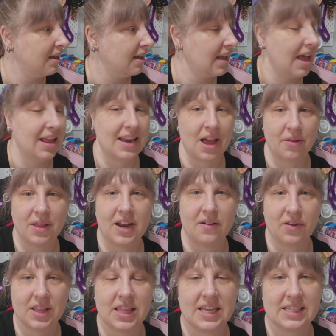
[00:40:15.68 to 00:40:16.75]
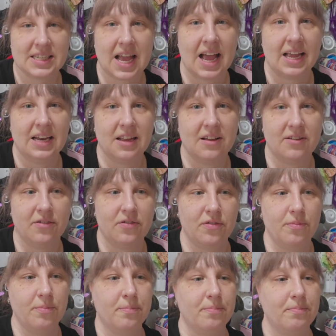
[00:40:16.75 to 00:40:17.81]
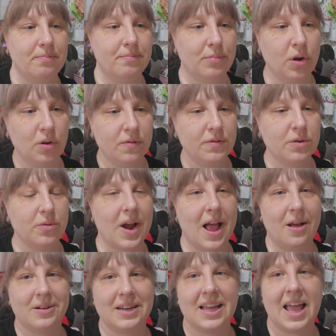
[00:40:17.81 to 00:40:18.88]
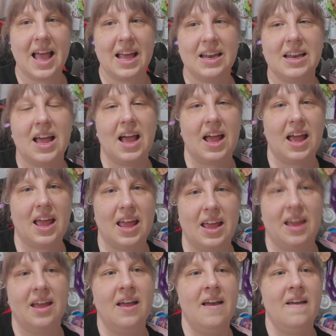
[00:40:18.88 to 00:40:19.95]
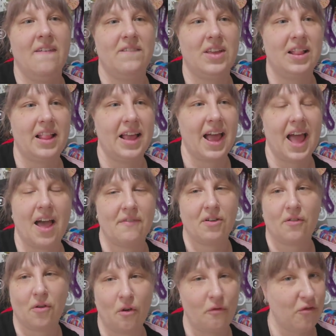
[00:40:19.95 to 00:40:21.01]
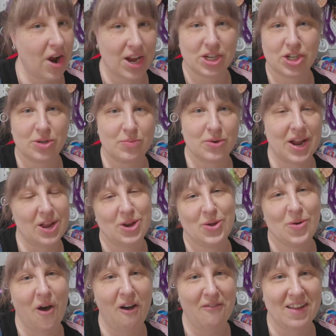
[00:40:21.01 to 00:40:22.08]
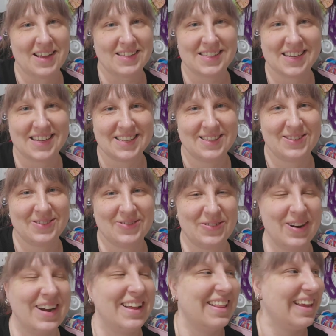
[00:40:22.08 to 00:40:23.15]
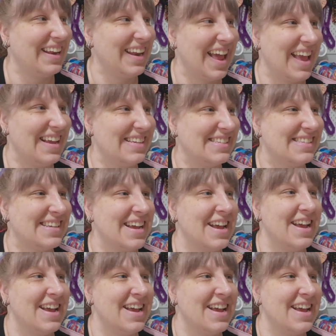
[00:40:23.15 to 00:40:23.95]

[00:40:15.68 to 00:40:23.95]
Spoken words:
yeah, now that everything's kind of moved around again, I feel like I have a fresh, brand new office. It's a really nice.